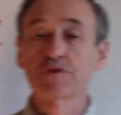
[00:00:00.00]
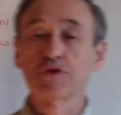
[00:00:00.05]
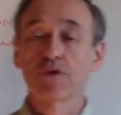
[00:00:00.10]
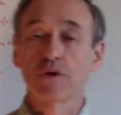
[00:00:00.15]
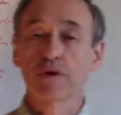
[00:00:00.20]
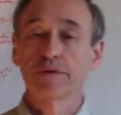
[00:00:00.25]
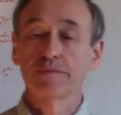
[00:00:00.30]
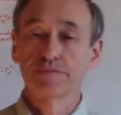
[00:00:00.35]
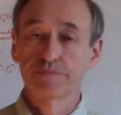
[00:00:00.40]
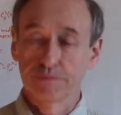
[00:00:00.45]

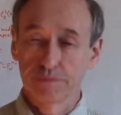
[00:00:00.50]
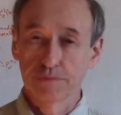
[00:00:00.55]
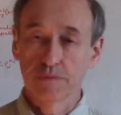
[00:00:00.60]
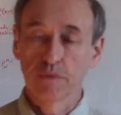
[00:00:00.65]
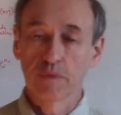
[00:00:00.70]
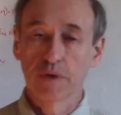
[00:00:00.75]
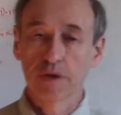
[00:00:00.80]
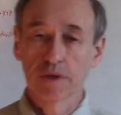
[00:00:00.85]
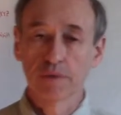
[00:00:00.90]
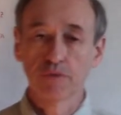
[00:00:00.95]
Zor.
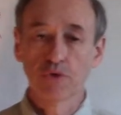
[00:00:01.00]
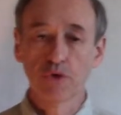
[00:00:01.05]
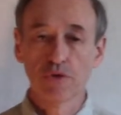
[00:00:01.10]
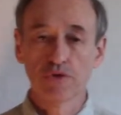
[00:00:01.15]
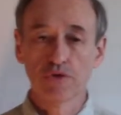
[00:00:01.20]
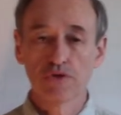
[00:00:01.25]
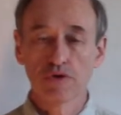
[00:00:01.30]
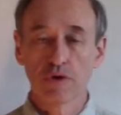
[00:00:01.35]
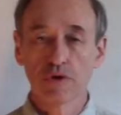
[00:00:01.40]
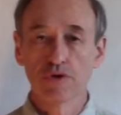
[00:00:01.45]
Welcome to
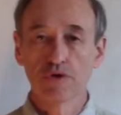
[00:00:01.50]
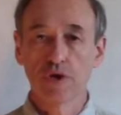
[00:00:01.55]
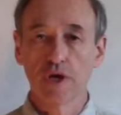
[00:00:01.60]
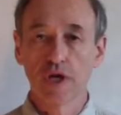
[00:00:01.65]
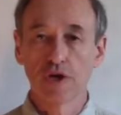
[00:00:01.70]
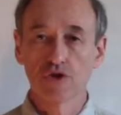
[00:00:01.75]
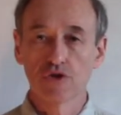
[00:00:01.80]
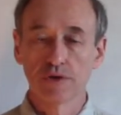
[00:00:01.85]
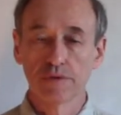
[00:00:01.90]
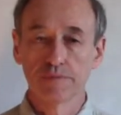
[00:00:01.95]
Unizor
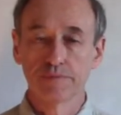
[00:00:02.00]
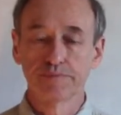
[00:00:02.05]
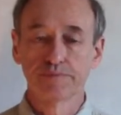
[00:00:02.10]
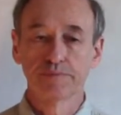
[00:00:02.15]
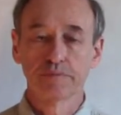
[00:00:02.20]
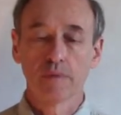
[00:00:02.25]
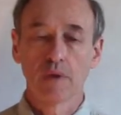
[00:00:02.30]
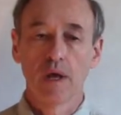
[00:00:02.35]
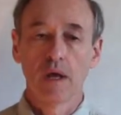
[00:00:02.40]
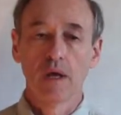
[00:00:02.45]
Education.
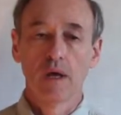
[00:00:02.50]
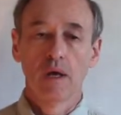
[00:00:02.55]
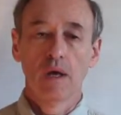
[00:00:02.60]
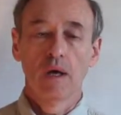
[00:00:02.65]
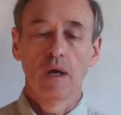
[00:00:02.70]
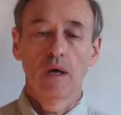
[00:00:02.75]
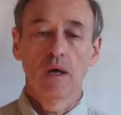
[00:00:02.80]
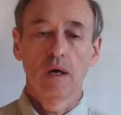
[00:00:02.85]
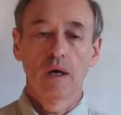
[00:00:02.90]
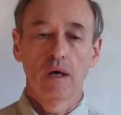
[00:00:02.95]

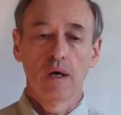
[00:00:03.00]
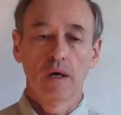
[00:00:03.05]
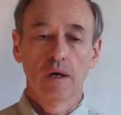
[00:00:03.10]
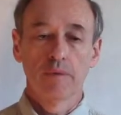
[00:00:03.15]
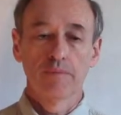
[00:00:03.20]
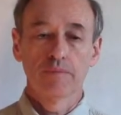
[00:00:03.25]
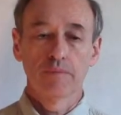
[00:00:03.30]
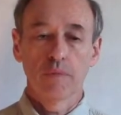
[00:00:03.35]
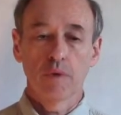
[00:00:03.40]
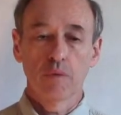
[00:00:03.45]

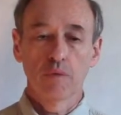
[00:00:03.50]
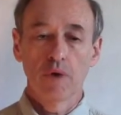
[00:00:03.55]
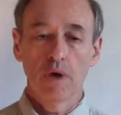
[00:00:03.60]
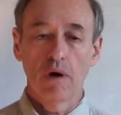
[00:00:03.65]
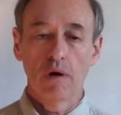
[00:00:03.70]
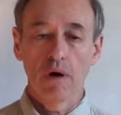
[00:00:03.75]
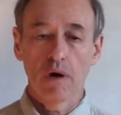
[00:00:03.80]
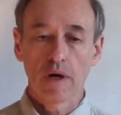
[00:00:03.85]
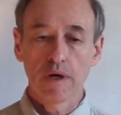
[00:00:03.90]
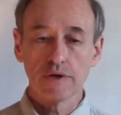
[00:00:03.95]
Um, we
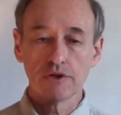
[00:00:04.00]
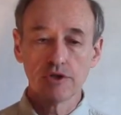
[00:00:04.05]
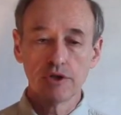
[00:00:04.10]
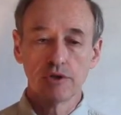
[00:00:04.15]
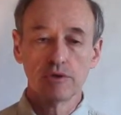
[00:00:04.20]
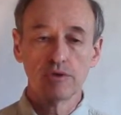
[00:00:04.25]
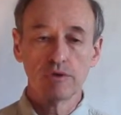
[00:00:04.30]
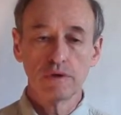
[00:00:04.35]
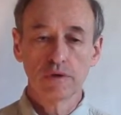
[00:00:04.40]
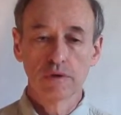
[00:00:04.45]
are
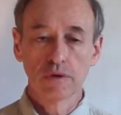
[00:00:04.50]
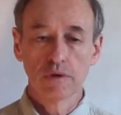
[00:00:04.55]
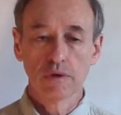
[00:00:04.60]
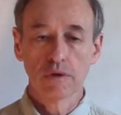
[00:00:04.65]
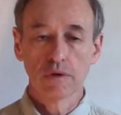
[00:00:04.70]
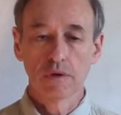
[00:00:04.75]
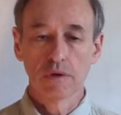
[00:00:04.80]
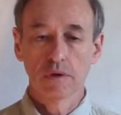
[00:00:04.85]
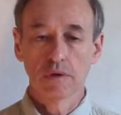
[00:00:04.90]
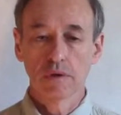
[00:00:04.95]
continuing
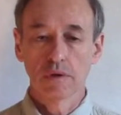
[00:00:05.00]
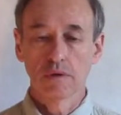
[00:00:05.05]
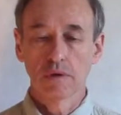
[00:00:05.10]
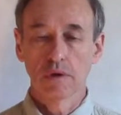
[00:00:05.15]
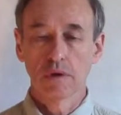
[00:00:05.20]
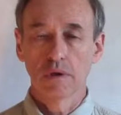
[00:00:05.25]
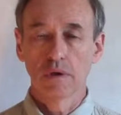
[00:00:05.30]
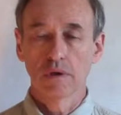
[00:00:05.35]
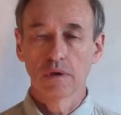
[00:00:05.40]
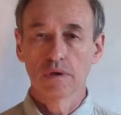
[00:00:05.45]

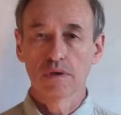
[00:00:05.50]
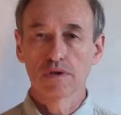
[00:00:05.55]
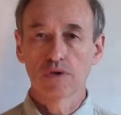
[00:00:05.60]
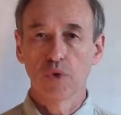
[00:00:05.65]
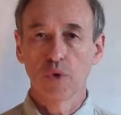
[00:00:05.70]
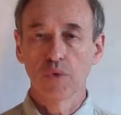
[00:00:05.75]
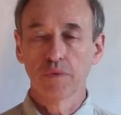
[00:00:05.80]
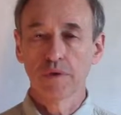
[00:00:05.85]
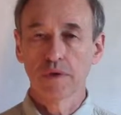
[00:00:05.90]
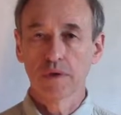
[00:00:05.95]
uh,
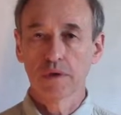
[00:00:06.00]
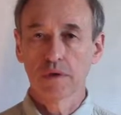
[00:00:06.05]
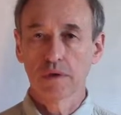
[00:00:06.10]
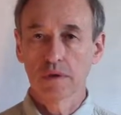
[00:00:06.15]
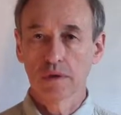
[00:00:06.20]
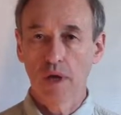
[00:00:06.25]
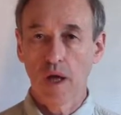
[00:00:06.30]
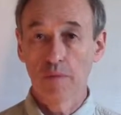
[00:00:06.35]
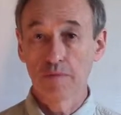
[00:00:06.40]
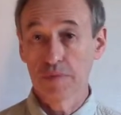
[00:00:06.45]
solving
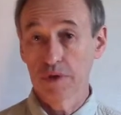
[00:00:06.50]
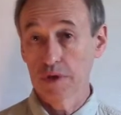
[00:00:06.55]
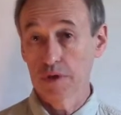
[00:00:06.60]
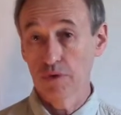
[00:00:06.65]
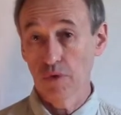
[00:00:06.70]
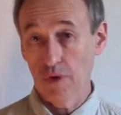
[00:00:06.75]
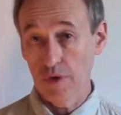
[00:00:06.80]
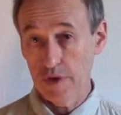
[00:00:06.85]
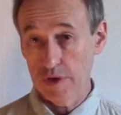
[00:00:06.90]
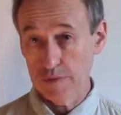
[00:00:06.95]

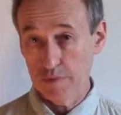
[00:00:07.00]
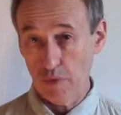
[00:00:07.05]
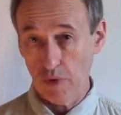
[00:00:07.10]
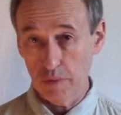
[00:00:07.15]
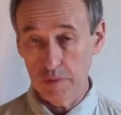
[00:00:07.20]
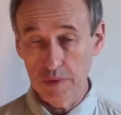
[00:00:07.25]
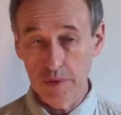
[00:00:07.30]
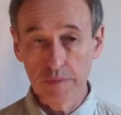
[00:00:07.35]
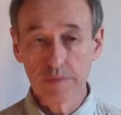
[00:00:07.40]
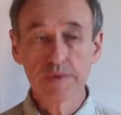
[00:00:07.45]
combinatorics
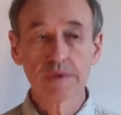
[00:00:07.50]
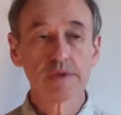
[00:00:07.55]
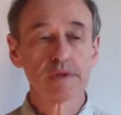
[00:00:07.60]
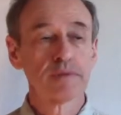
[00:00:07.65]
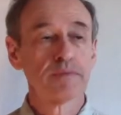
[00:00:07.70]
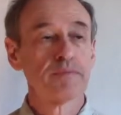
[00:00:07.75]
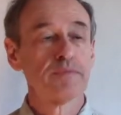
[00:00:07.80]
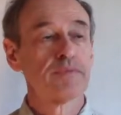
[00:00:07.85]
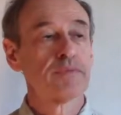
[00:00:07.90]
problems.